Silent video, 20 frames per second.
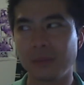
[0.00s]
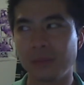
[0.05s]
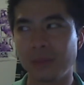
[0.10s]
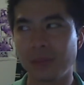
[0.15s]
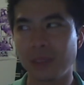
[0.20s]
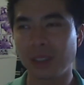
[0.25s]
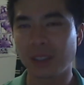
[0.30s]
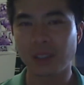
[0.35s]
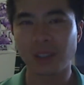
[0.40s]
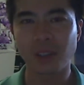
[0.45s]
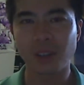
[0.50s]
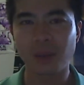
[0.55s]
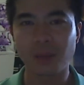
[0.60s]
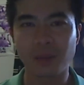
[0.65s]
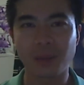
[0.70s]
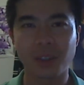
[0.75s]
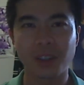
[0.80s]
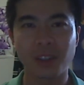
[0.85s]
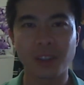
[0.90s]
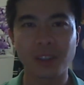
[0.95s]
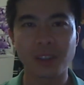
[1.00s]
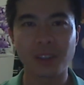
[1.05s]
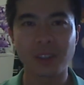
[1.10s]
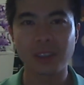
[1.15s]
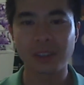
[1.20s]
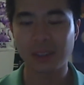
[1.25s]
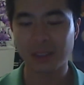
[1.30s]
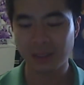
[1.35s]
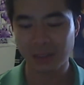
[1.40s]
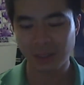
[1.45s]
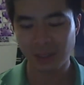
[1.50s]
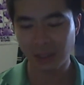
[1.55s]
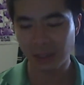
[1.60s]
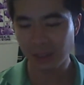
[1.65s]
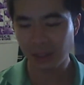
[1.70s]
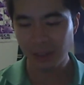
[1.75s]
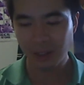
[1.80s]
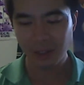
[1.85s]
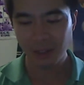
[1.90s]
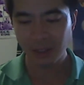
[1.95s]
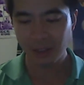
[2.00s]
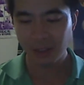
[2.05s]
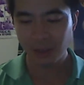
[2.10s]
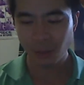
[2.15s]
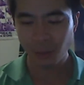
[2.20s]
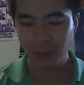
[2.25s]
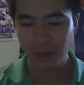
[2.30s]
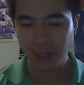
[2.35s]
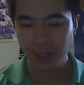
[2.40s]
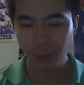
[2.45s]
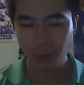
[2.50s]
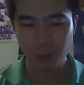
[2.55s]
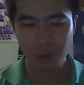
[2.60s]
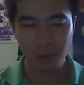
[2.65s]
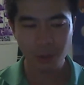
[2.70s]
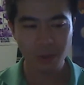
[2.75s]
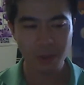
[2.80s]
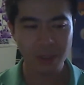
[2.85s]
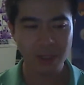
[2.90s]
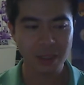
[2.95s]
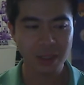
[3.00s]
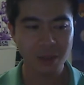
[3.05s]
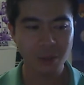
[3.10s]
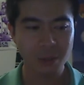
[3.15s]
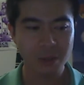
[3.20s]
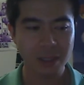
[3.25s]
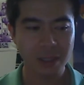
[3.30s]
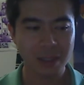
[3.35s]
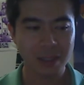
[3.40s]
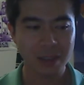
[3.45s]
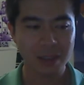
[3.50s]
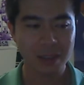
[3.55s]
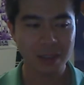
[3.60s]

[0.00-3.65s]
sitcom. It's just like when they were doing it, it was like